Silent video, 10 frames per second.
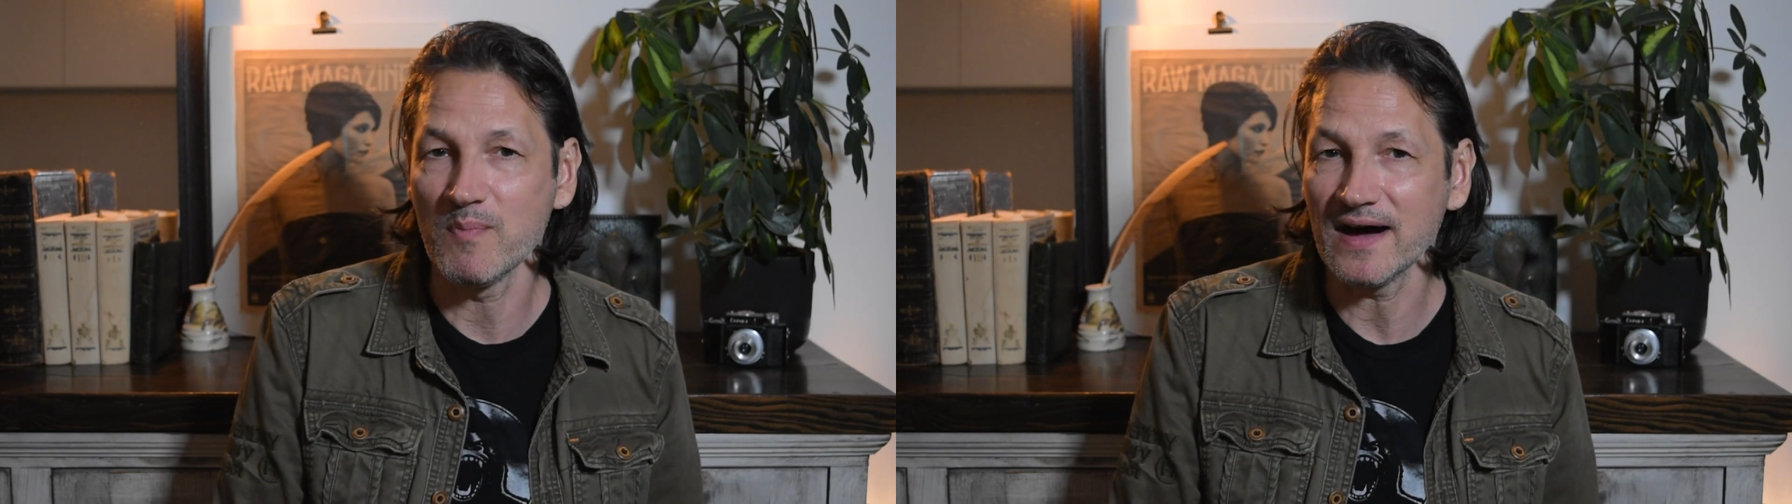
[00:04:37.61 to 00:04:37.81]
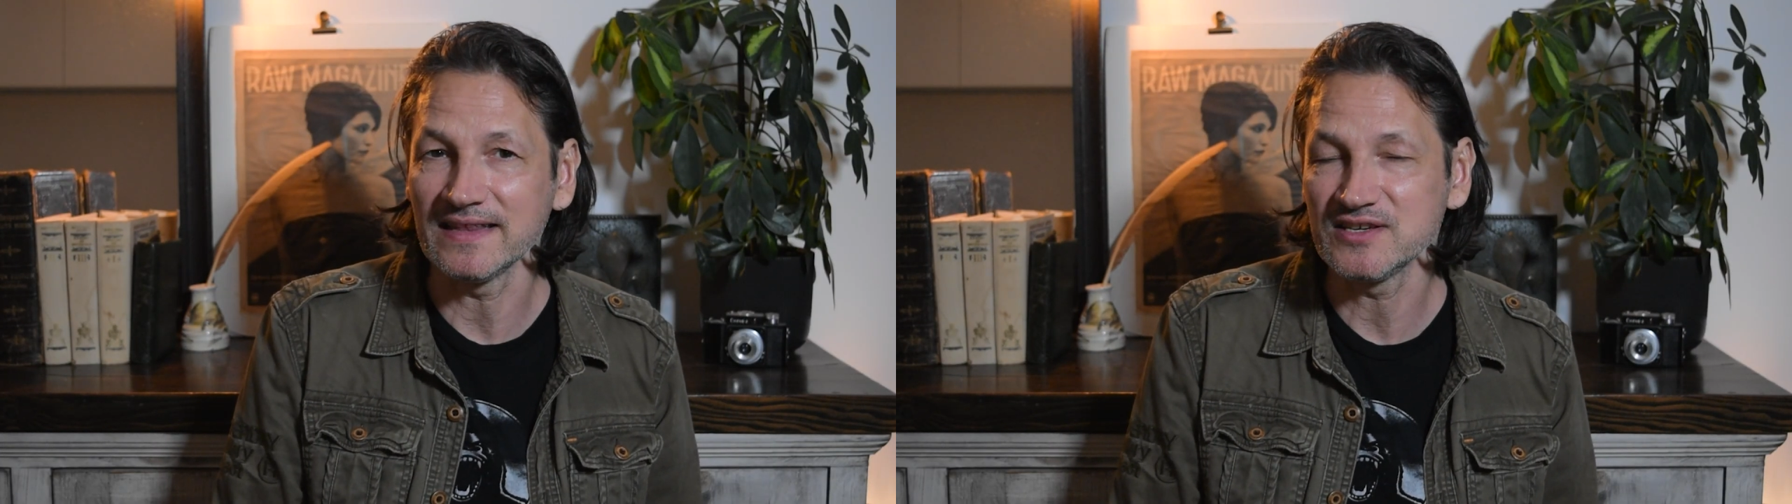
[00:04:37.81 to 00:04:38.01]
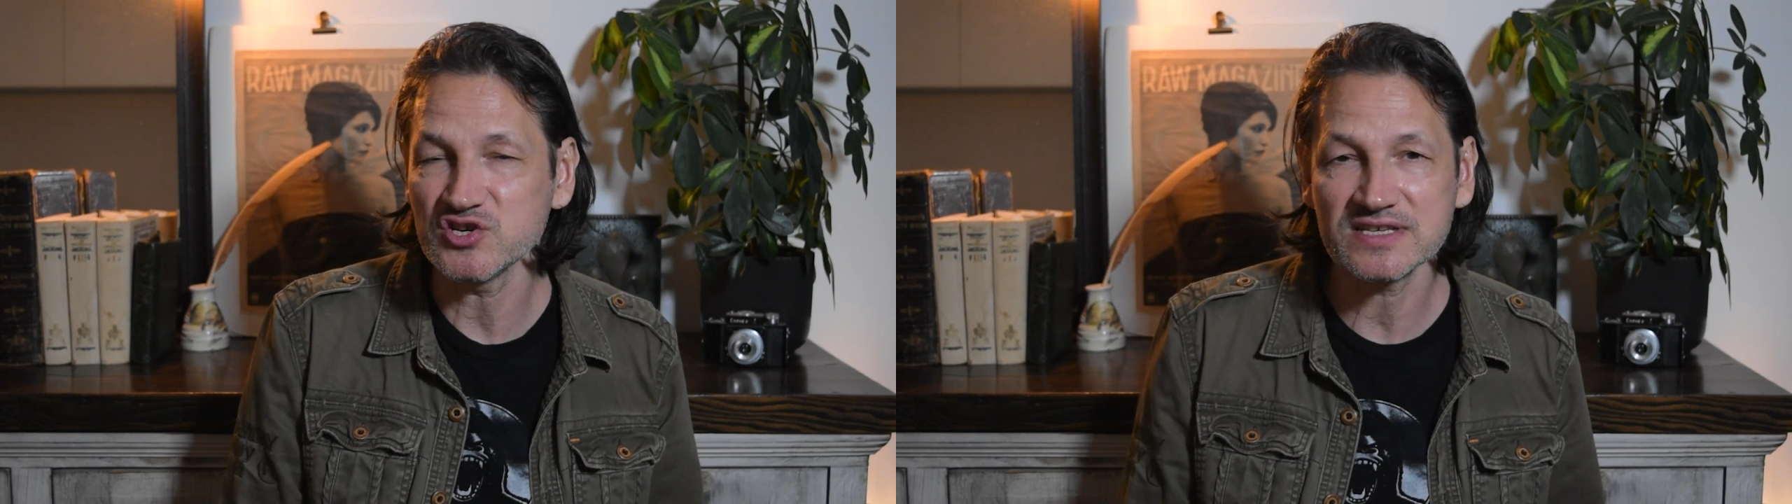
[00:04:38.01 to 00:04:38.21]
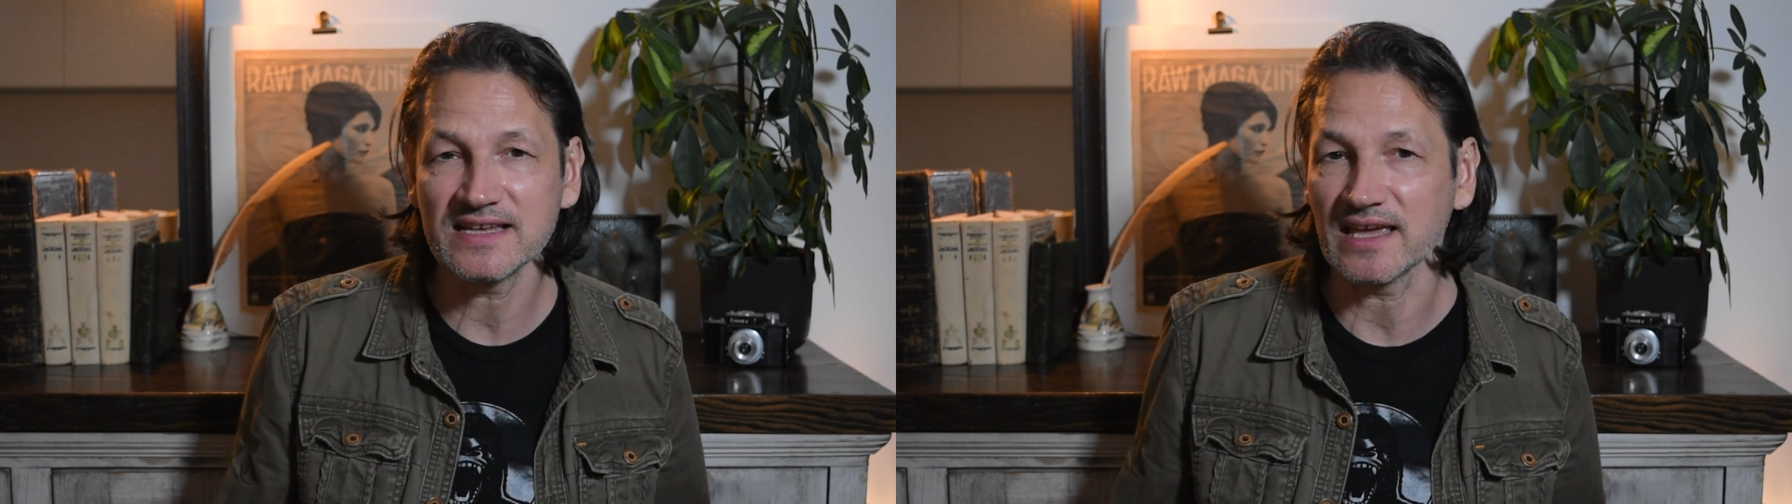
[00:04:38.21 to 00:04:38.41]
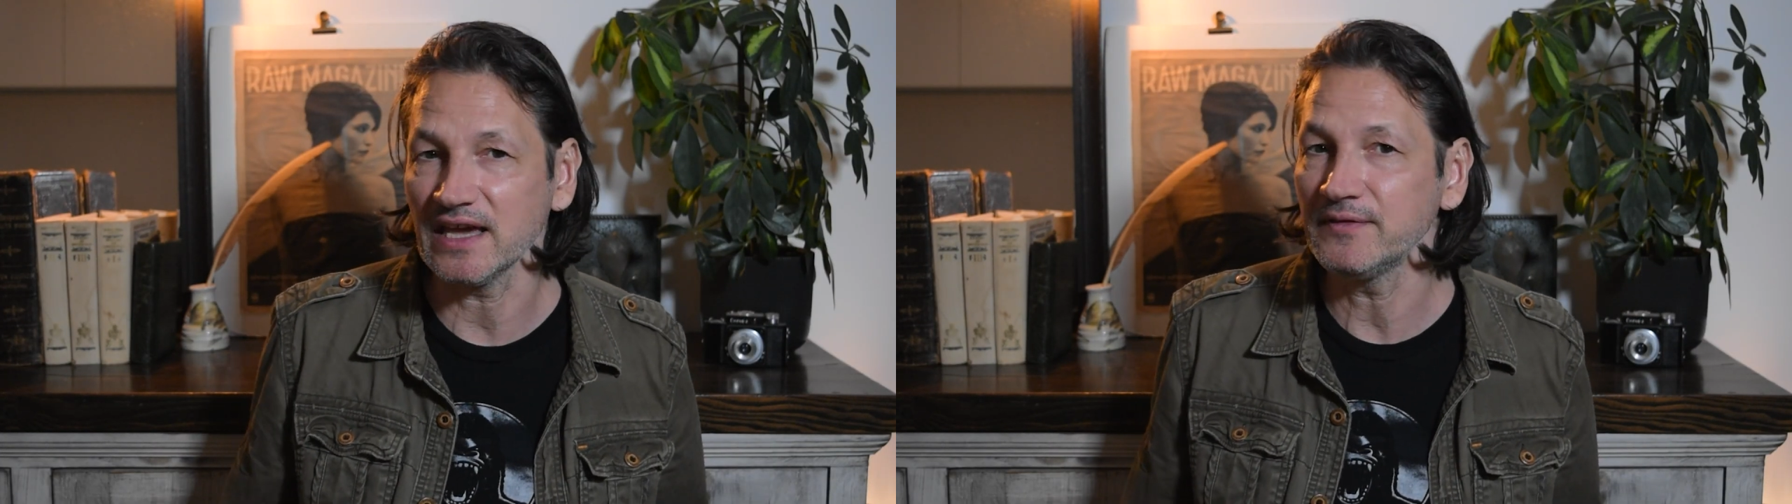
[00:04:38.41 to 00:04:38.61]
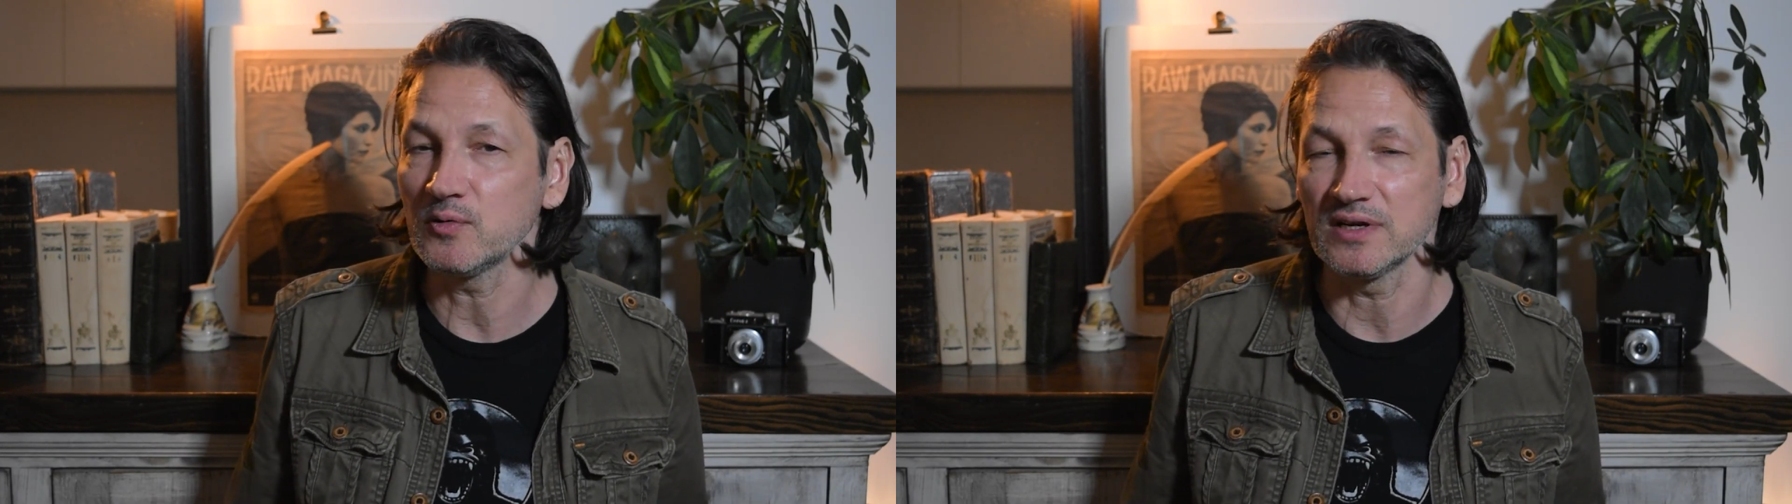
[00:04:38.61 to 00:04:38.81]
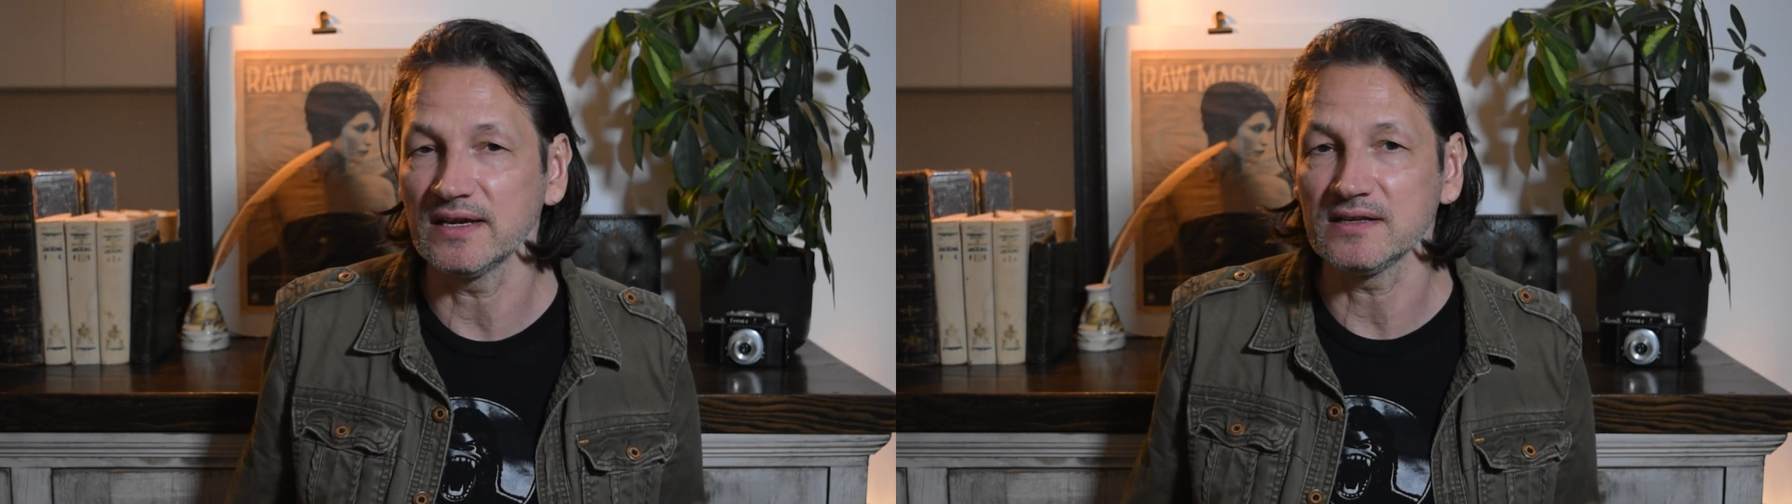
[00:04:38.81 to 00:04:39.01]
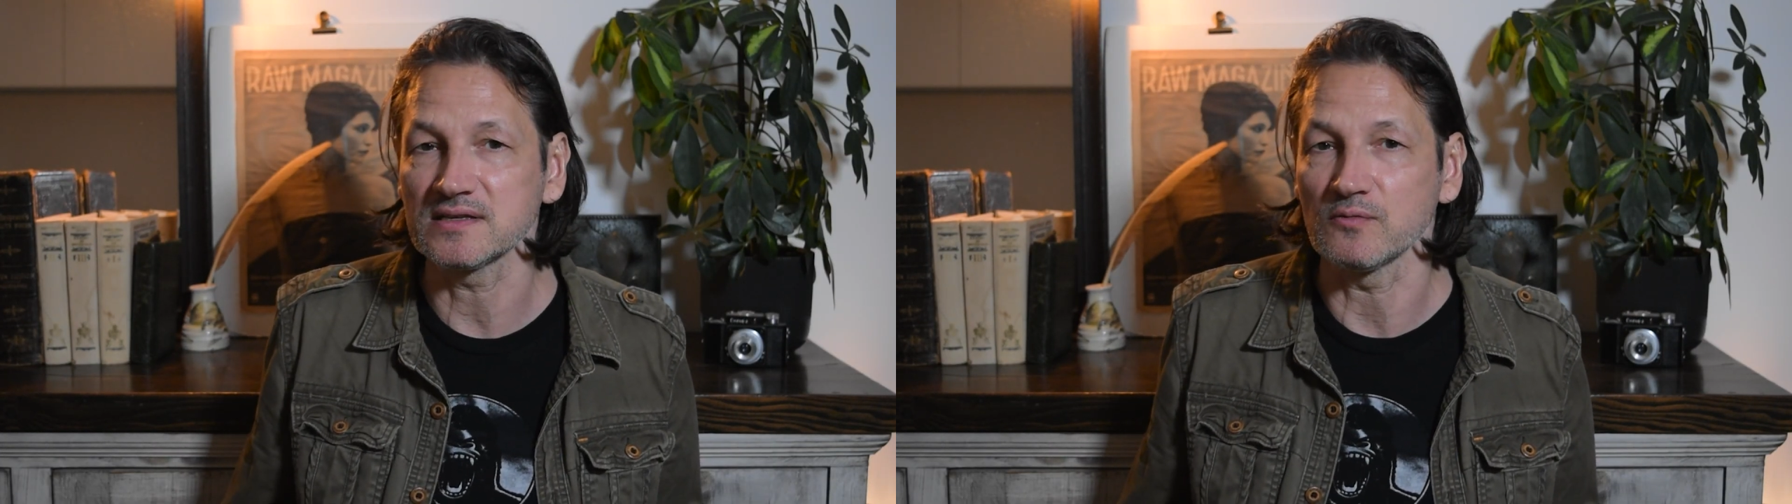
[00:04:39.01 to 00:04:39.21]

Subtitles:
but just like everyone else